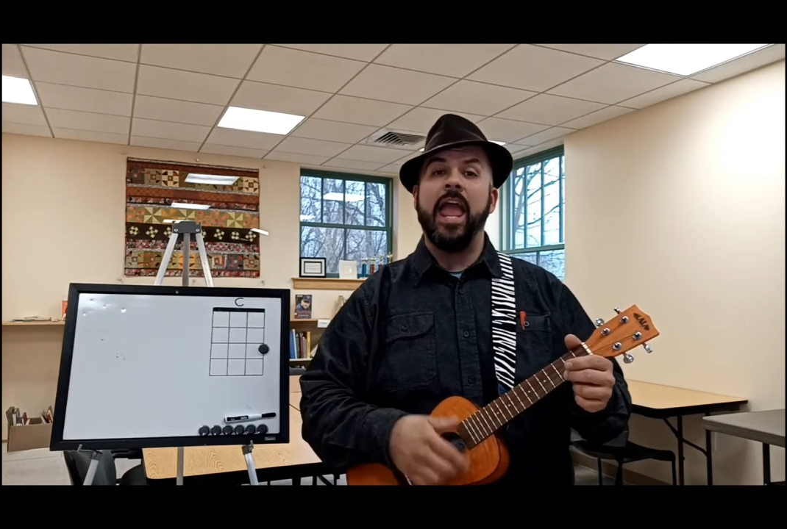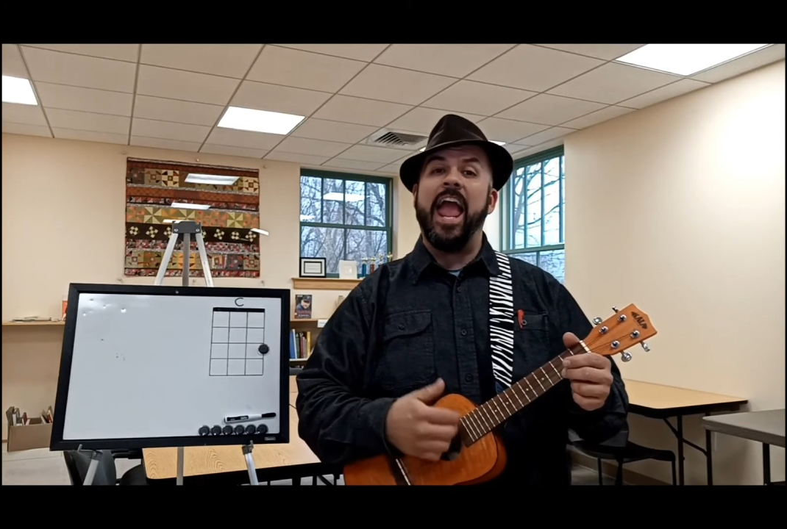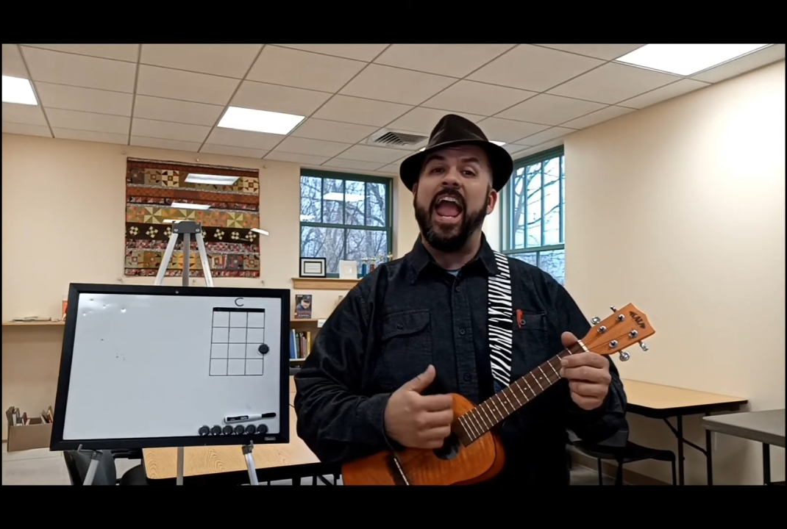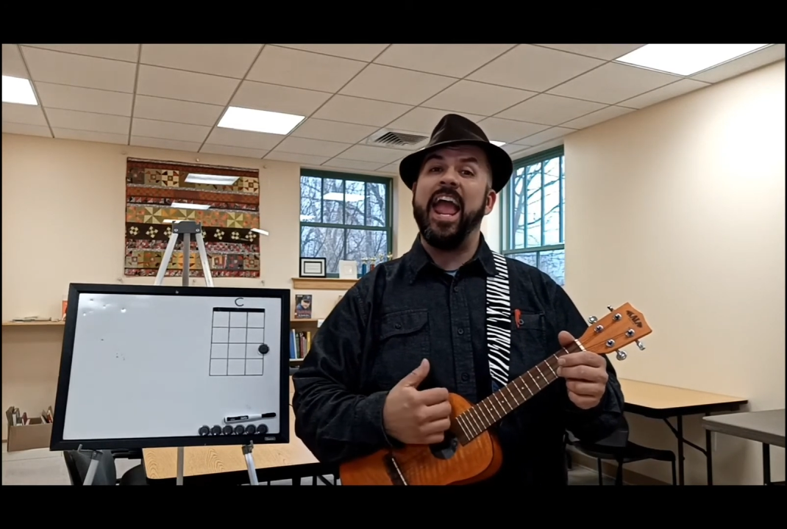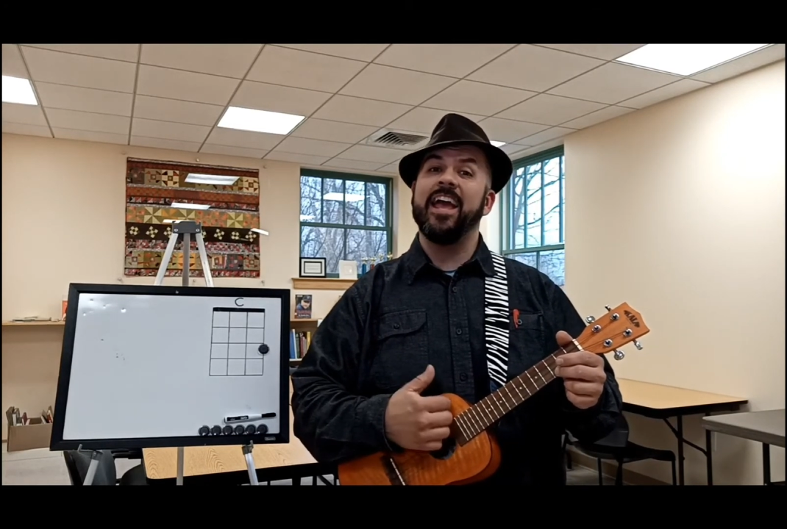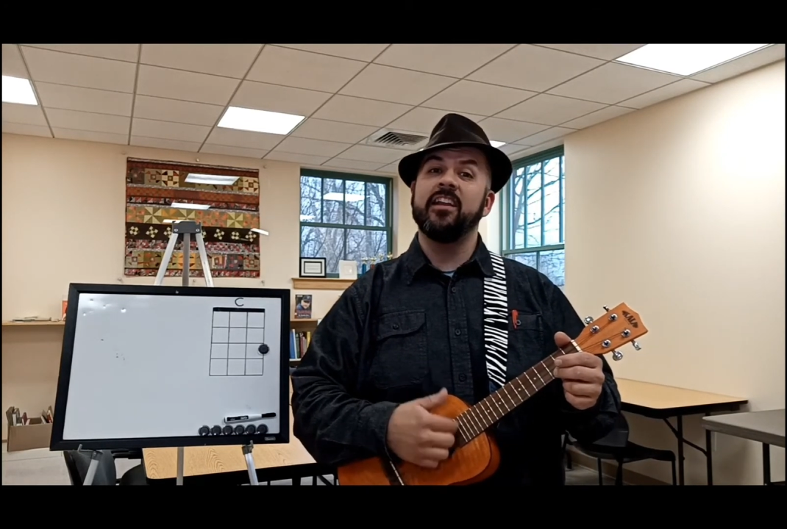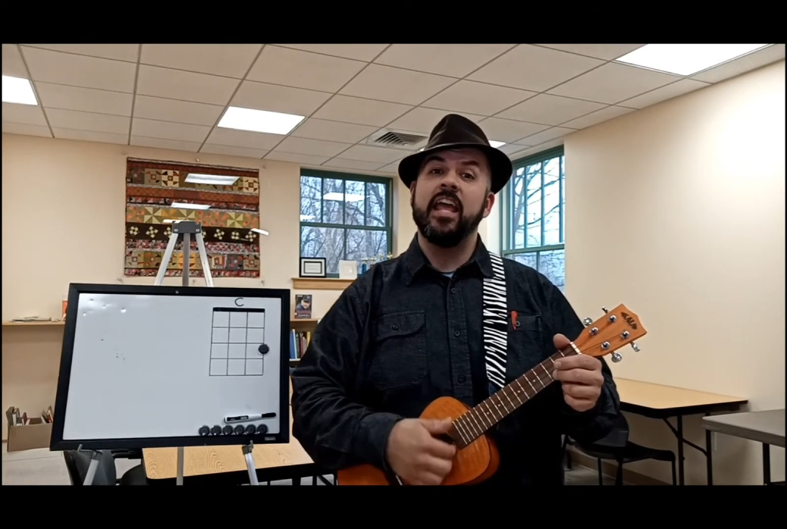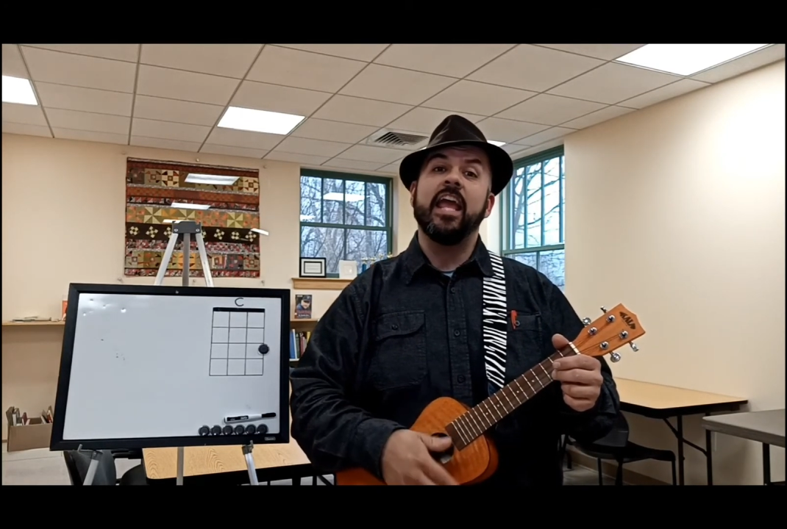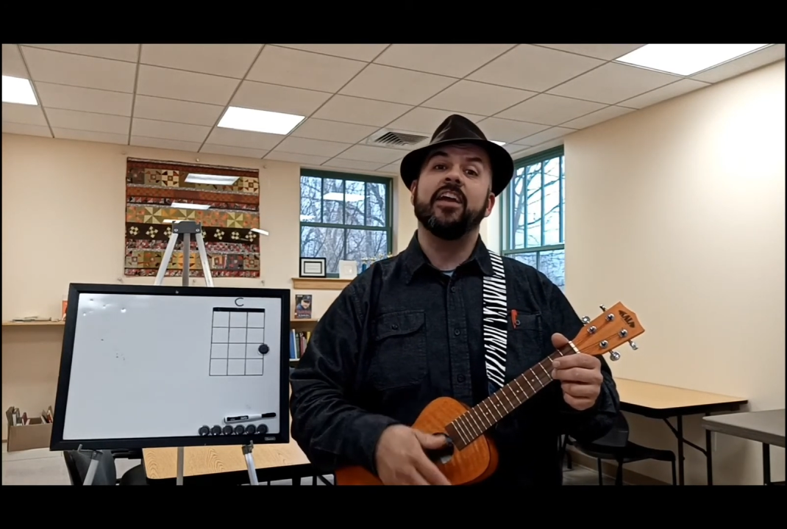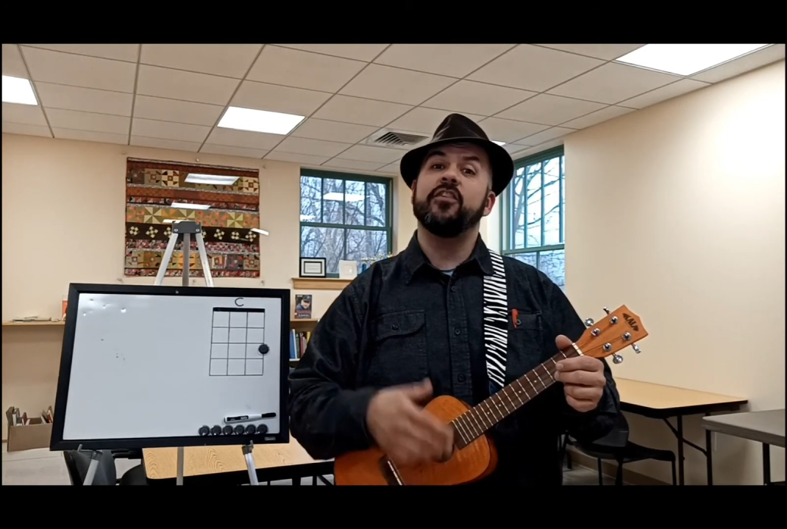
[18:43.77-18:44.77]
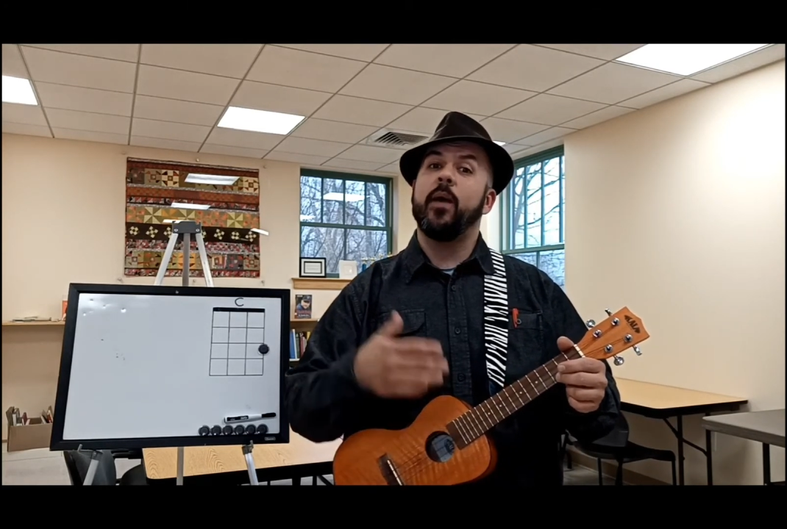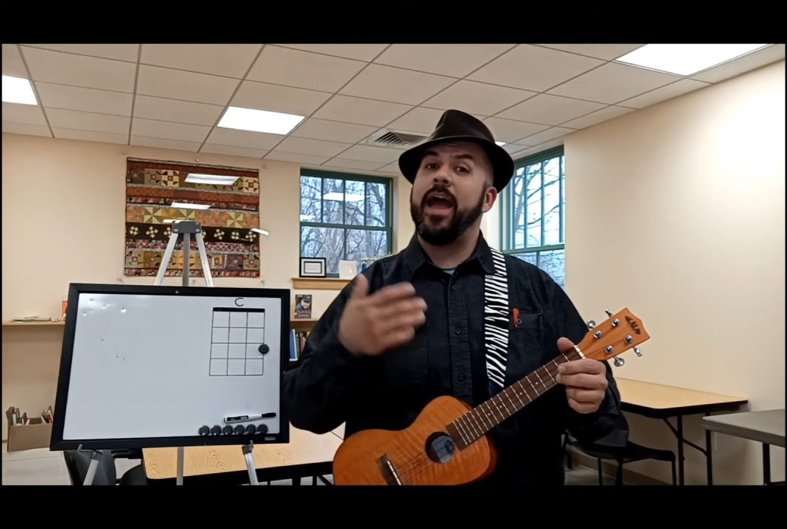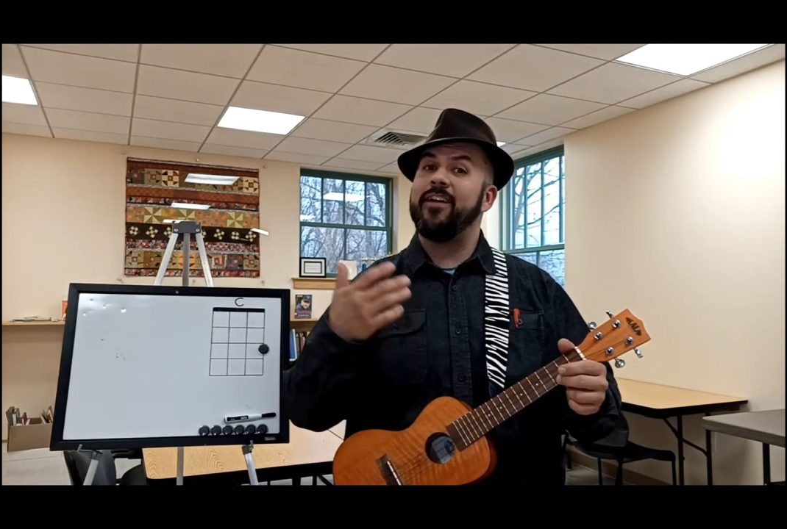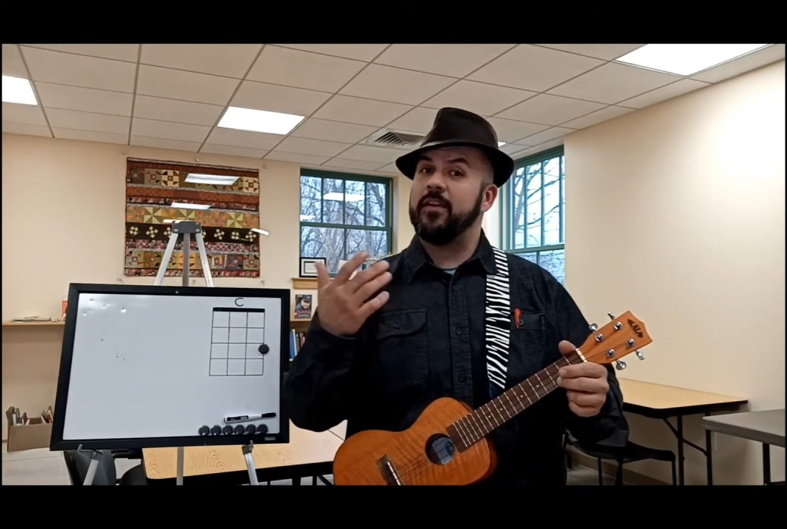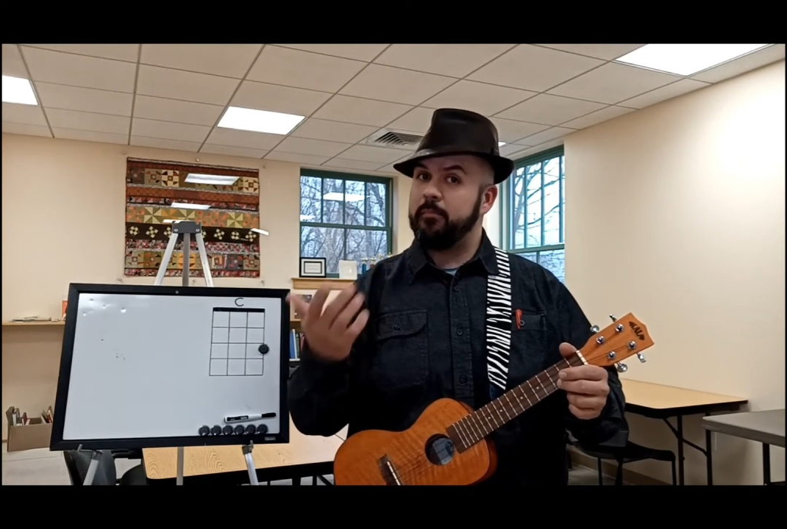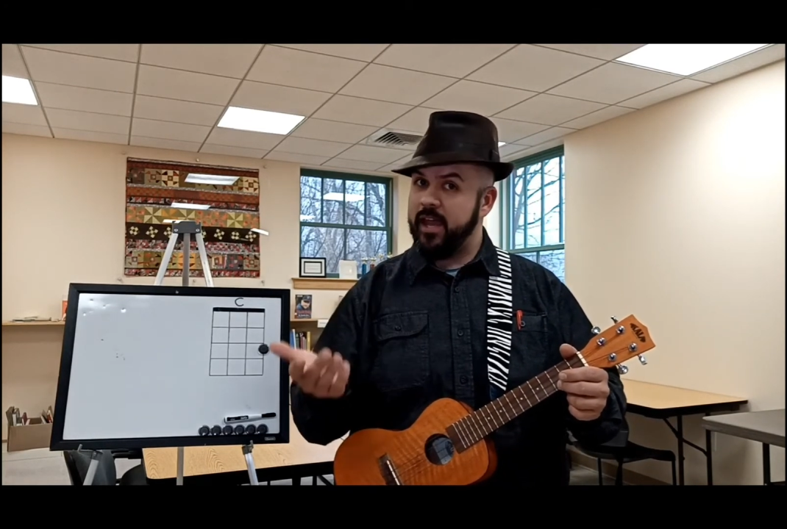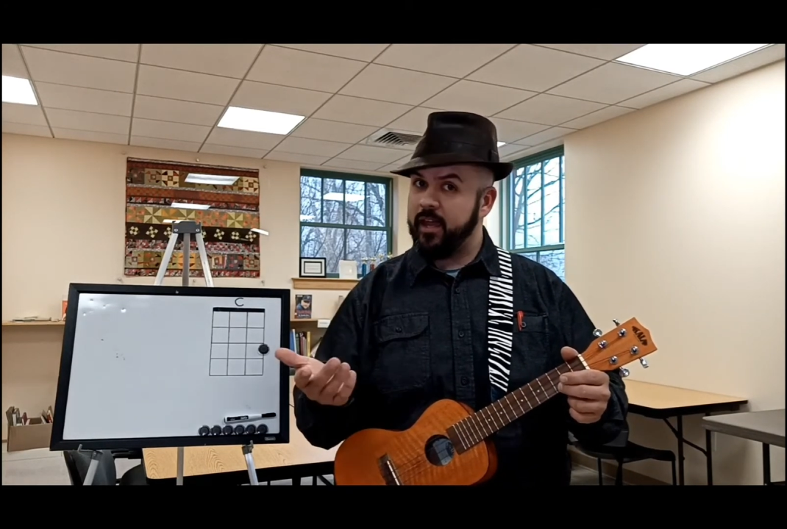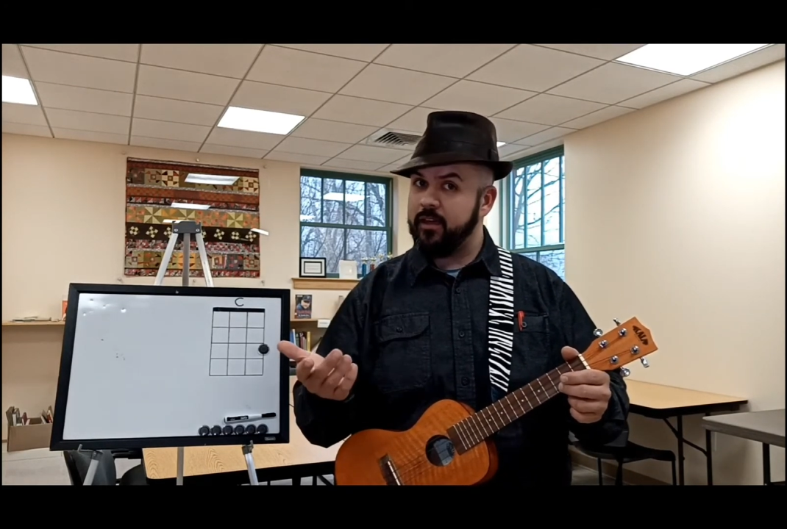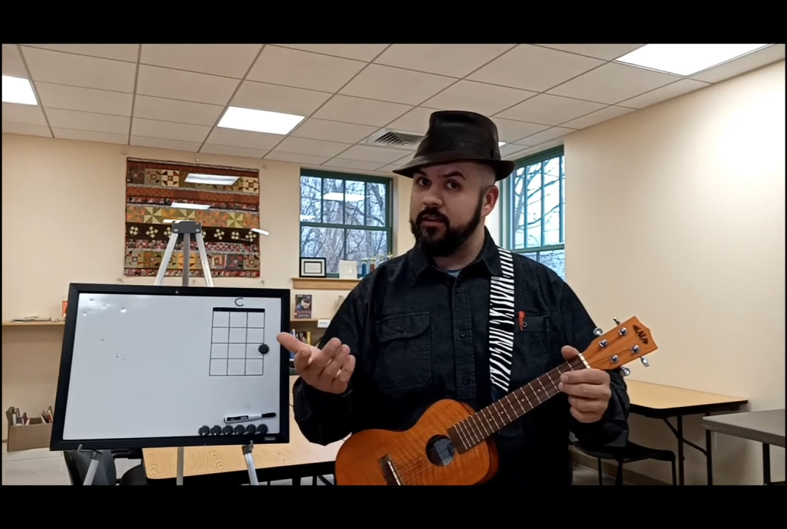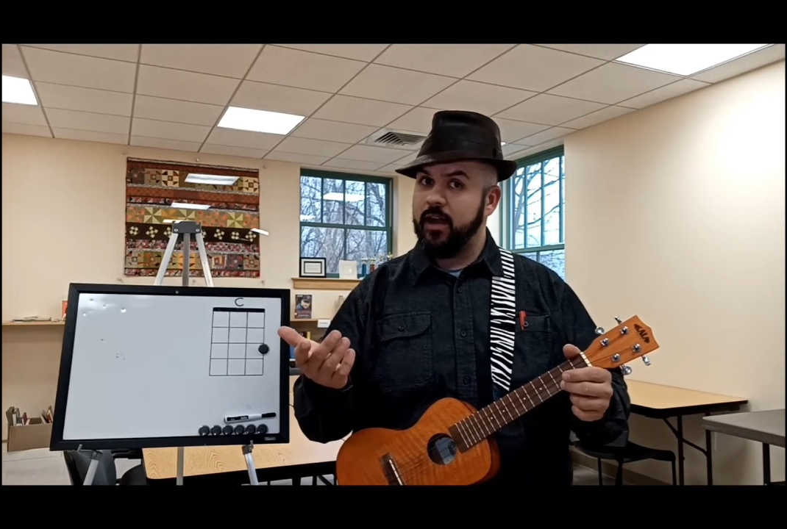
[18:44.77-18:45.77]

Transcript: And if you have a pick,